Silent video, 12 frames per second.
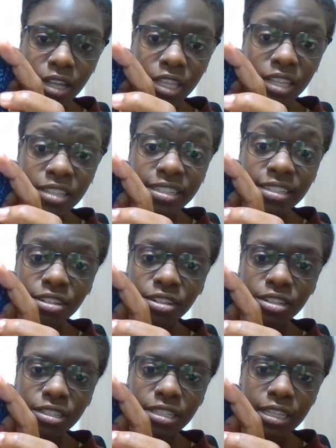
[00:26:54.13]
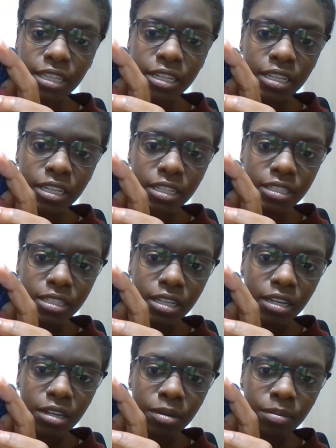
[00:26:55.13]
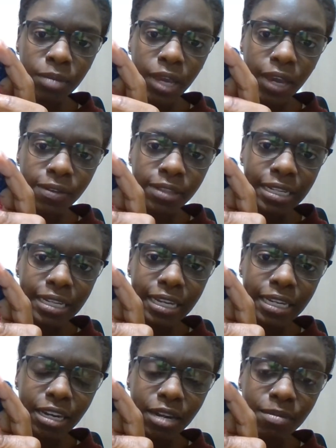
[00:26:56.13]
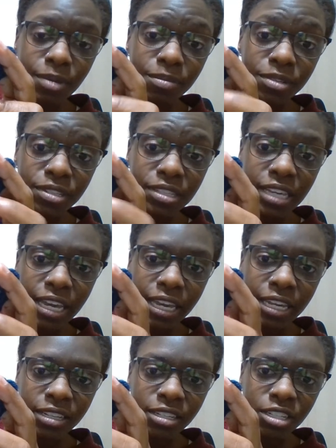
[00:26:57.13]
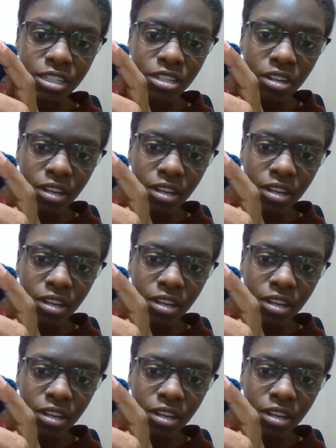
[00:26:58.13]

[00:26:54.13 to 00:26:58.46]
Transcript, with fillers: it's easier to see in the knits, how they like come up to the edge